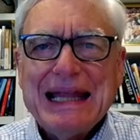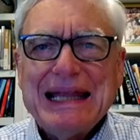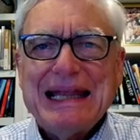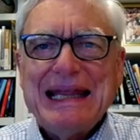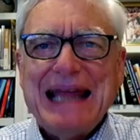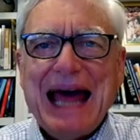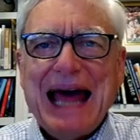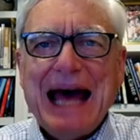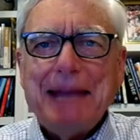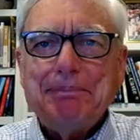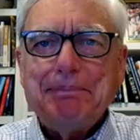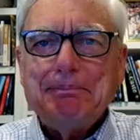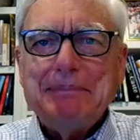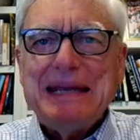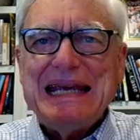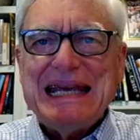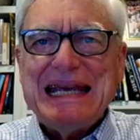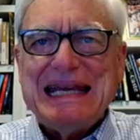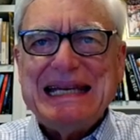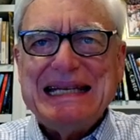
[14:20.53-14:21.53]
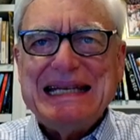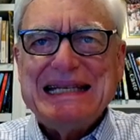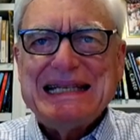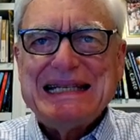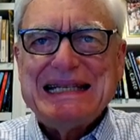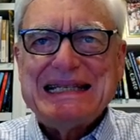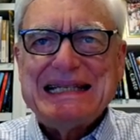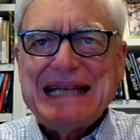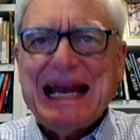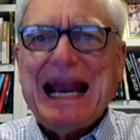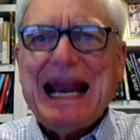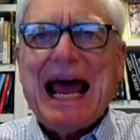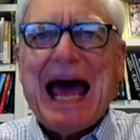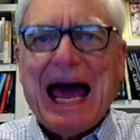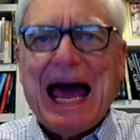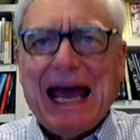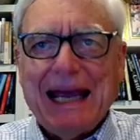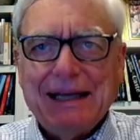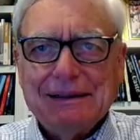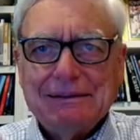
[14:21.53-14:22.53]
That means
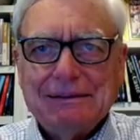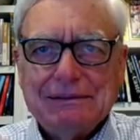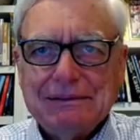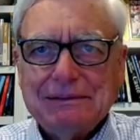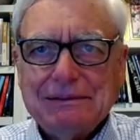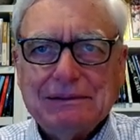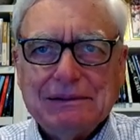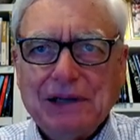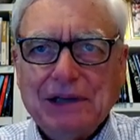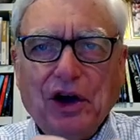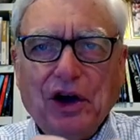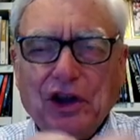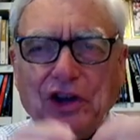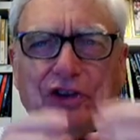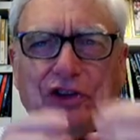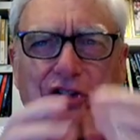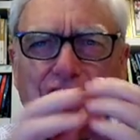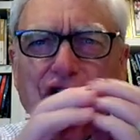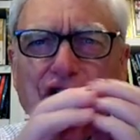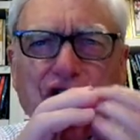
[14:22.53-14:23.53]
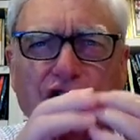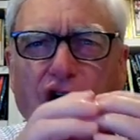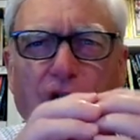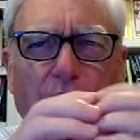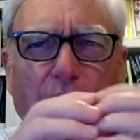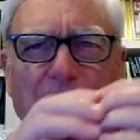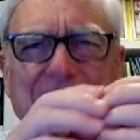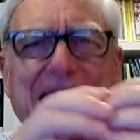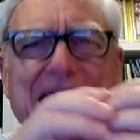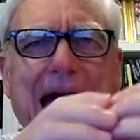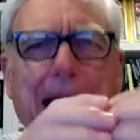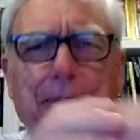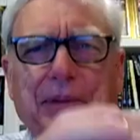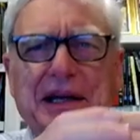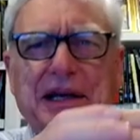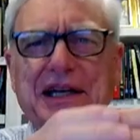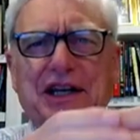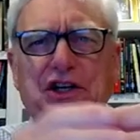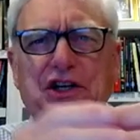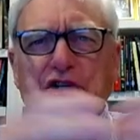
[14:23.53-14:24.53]
today, you saw what
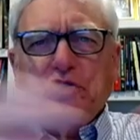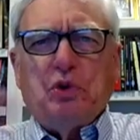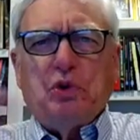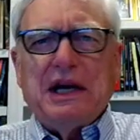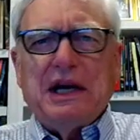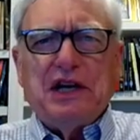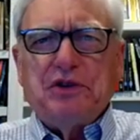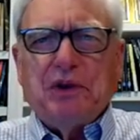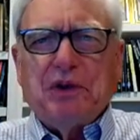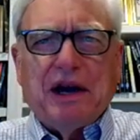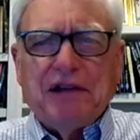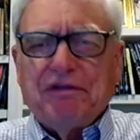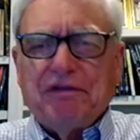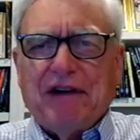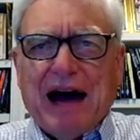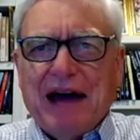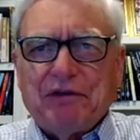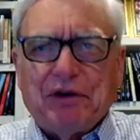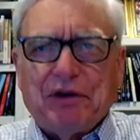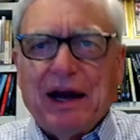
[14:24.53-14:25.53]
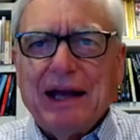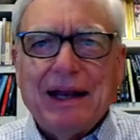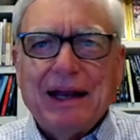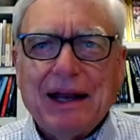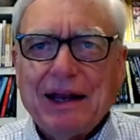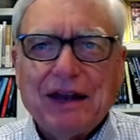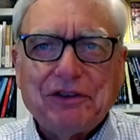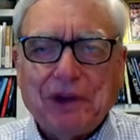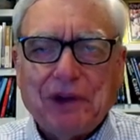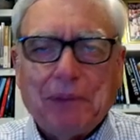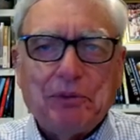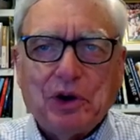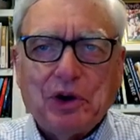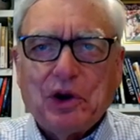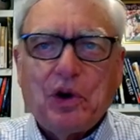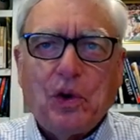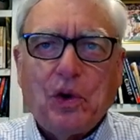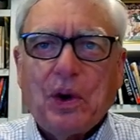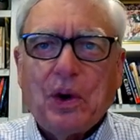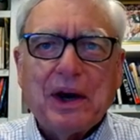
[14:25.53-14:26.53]
happened in 2025, right? And as I'm
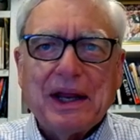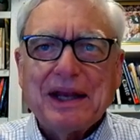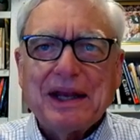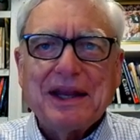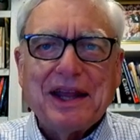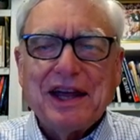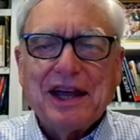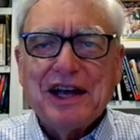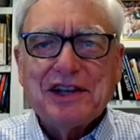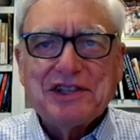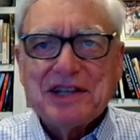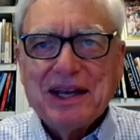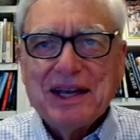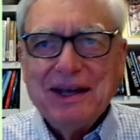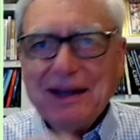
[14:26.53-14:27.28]
recording this,